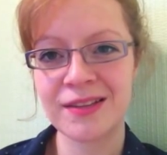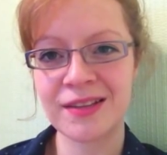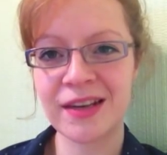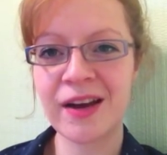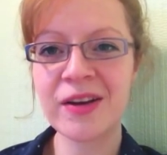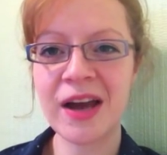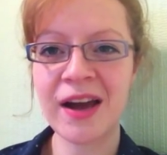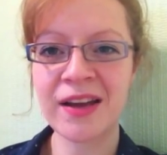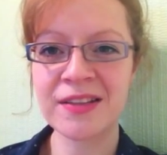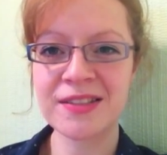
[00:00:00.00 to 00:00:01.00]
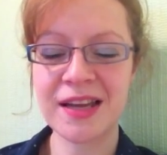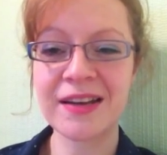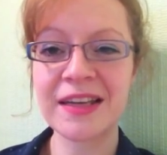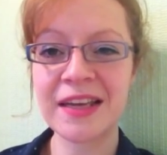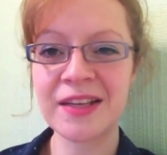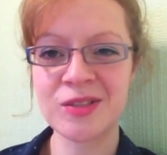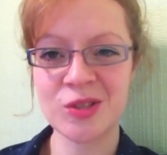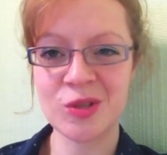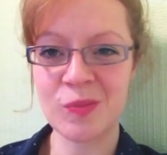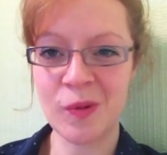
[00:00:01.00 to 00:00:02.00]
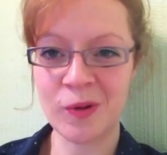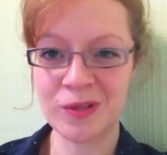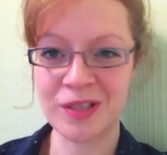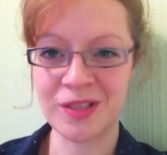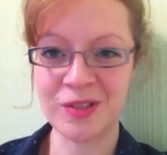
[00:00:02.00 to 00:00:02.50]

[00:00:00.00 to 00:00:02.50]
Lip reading: that our guides are here to support us,